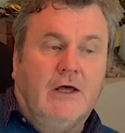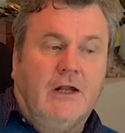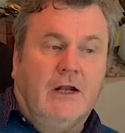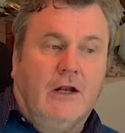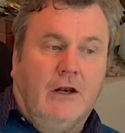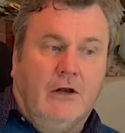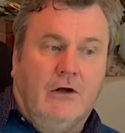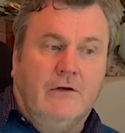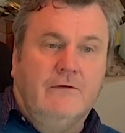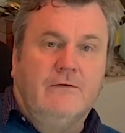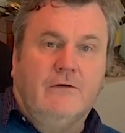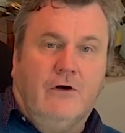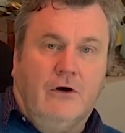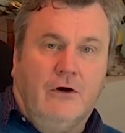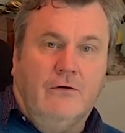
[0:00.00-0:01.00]

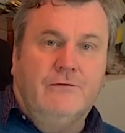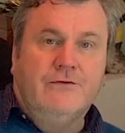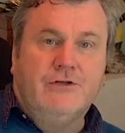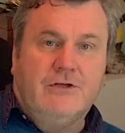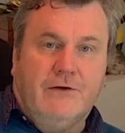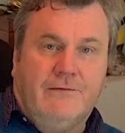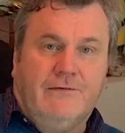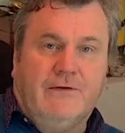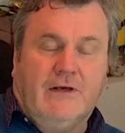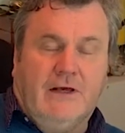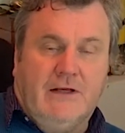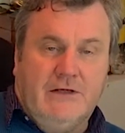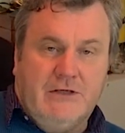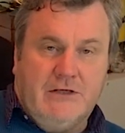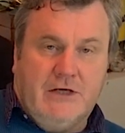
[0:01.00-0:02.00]
Lots of shifts
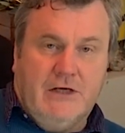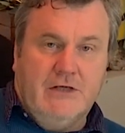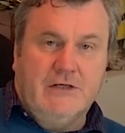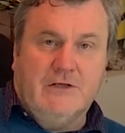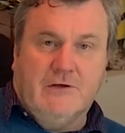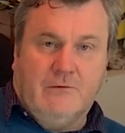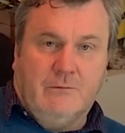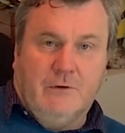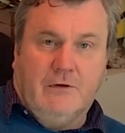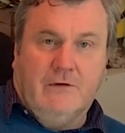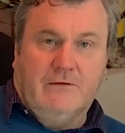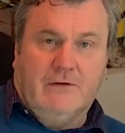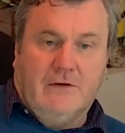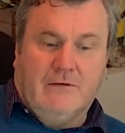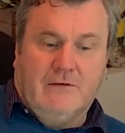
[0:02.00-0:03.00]
and changes
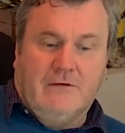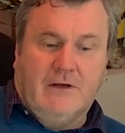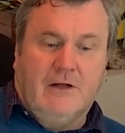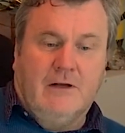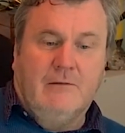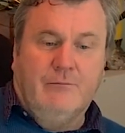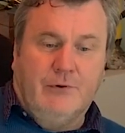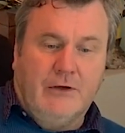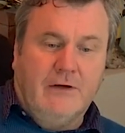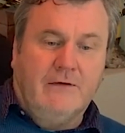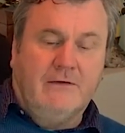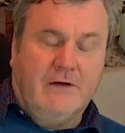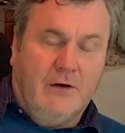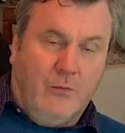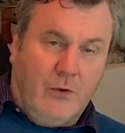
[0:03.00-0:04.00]
because the Sun
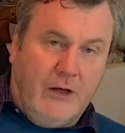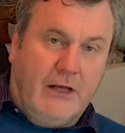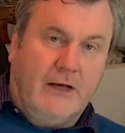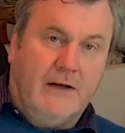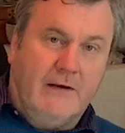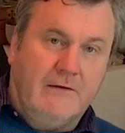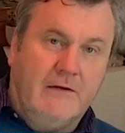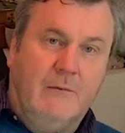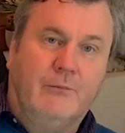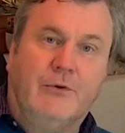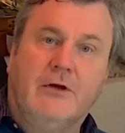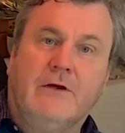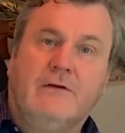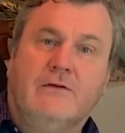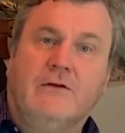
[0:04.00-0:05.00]
brings the awareness. It
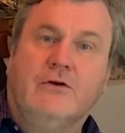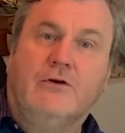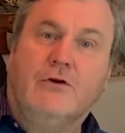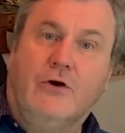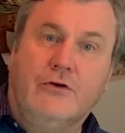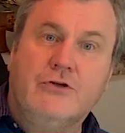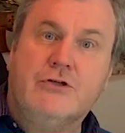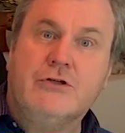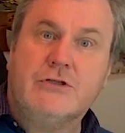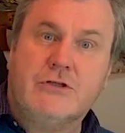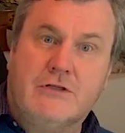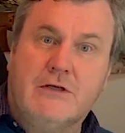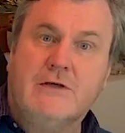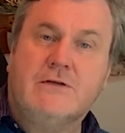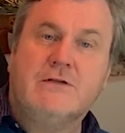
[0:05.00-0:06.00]
brings the
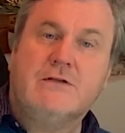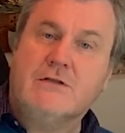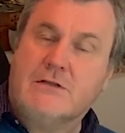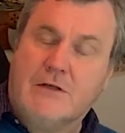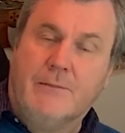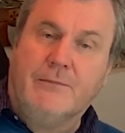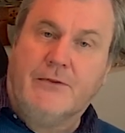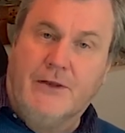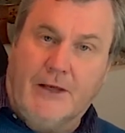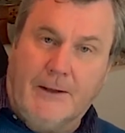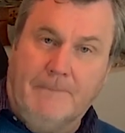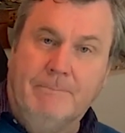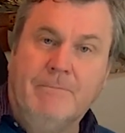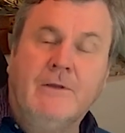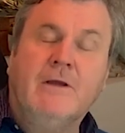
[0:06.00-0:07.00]
consciousness to
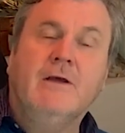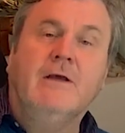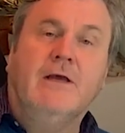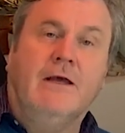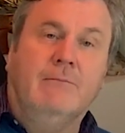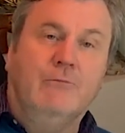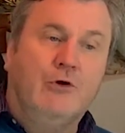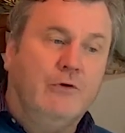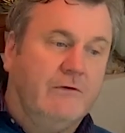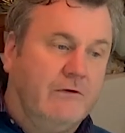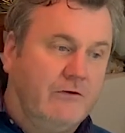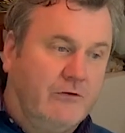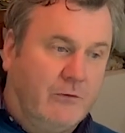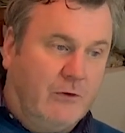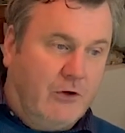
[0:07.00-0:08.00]
something. It moves
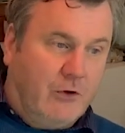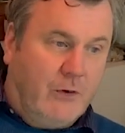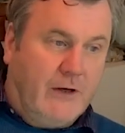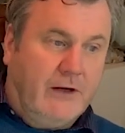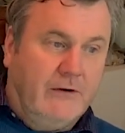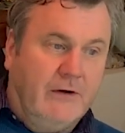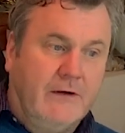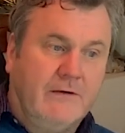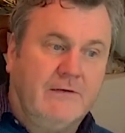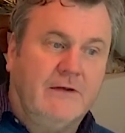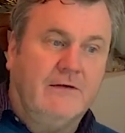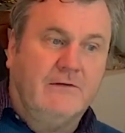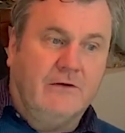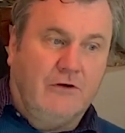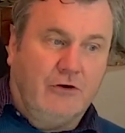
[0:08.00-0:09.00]
into Aquarius.
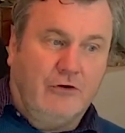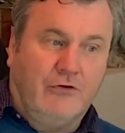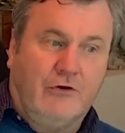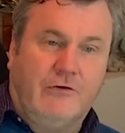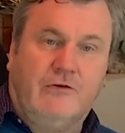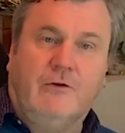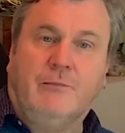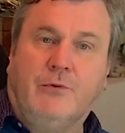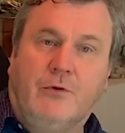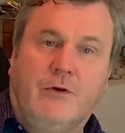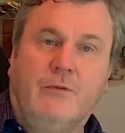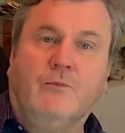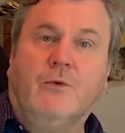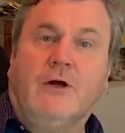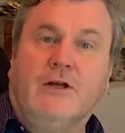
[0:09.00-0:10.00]
It's going to cross the
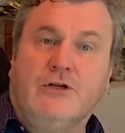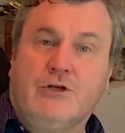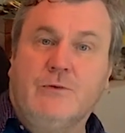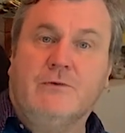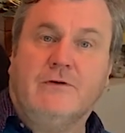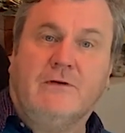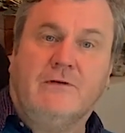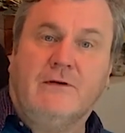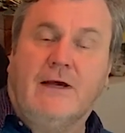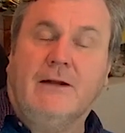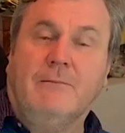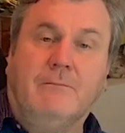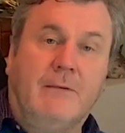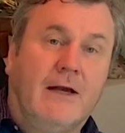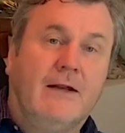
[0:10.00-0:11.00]
point where Jupiter
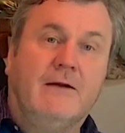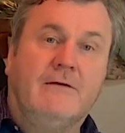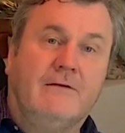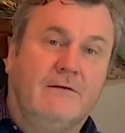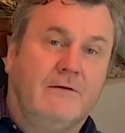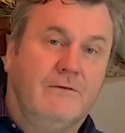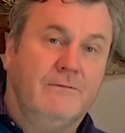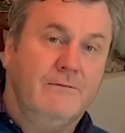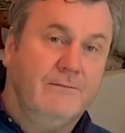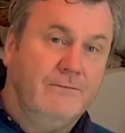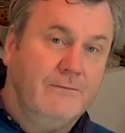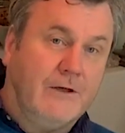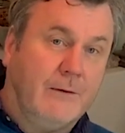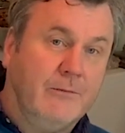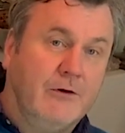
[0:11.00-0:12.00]
Saturn met just a
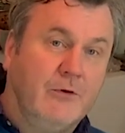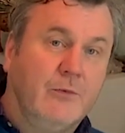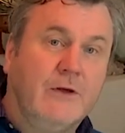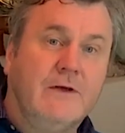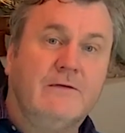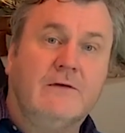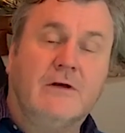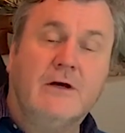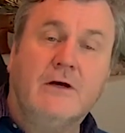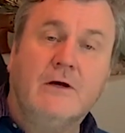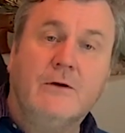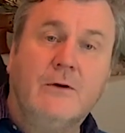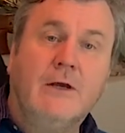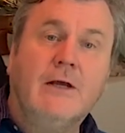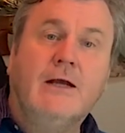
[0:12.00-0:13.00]
couple of weeks
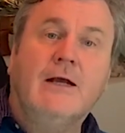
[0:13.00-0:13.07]
ago.